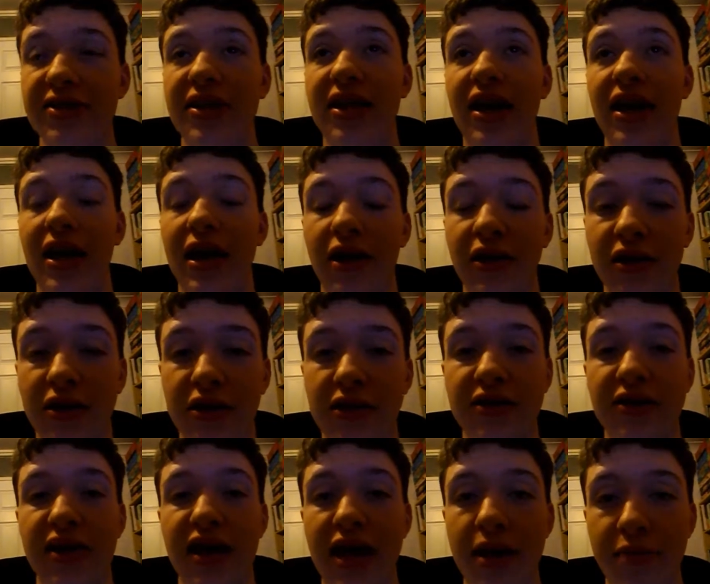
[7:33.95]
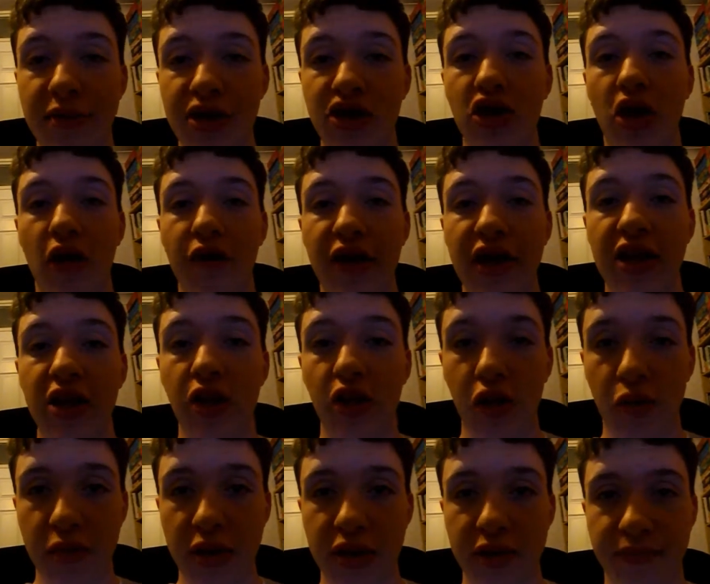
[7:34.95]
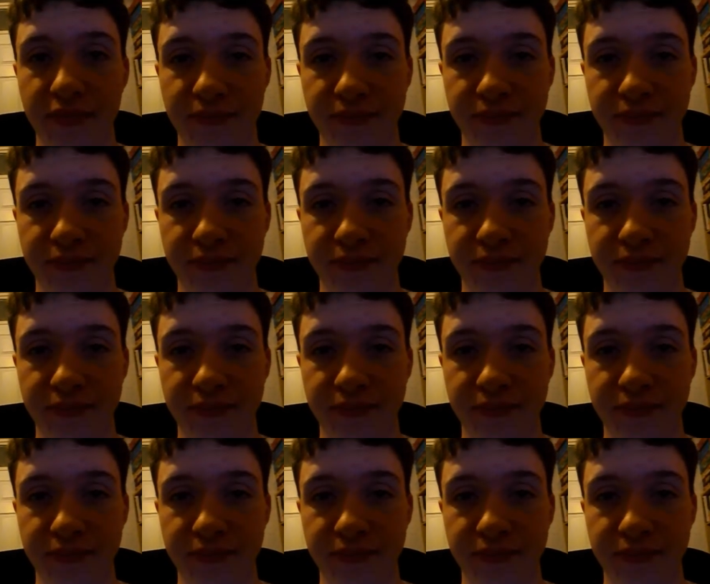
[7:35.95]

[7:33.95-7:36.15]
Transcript: the likeness and image of a human.